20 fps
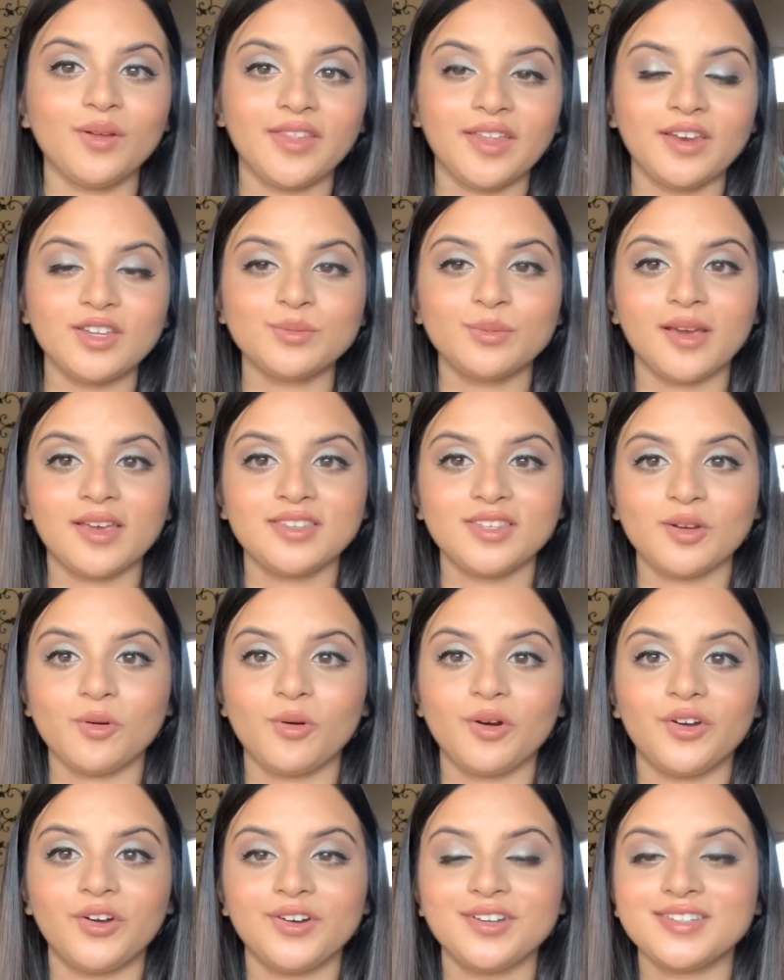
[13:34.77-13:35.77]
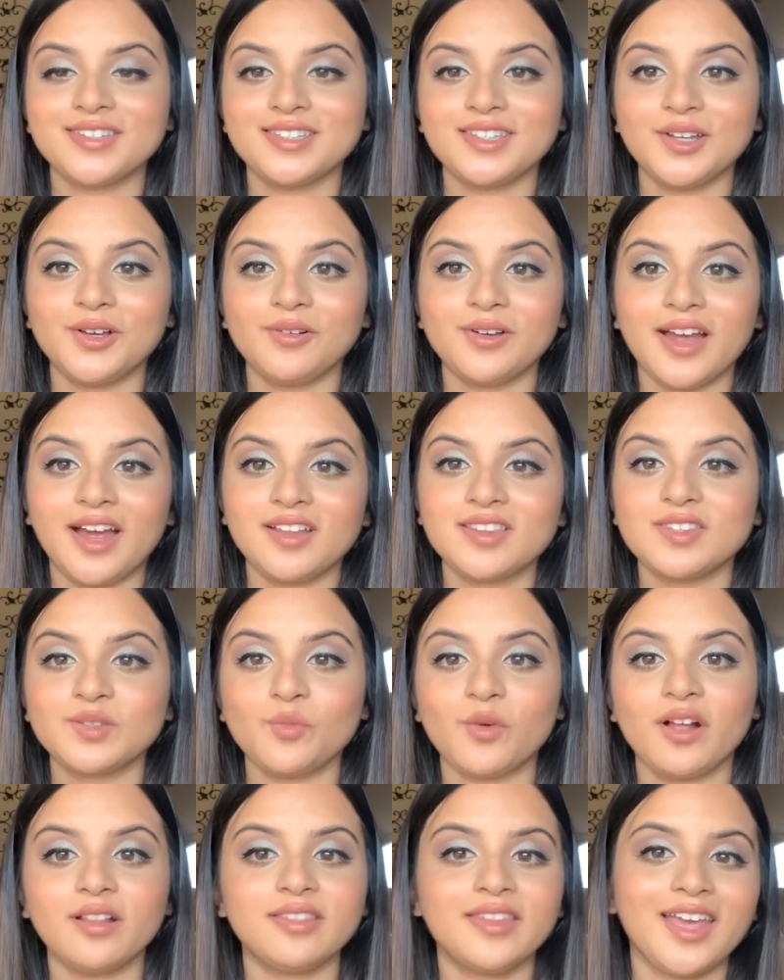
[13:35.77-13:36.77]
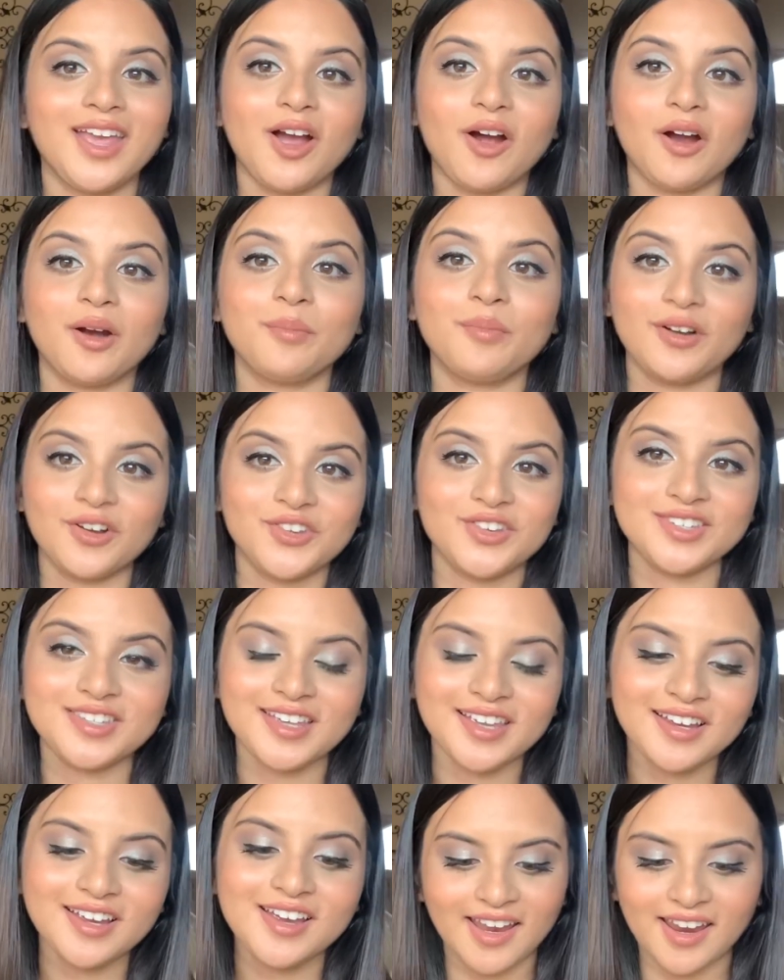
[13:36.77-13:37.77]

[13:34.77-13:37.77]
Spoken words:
that is placing orders still gets what they are purchasing,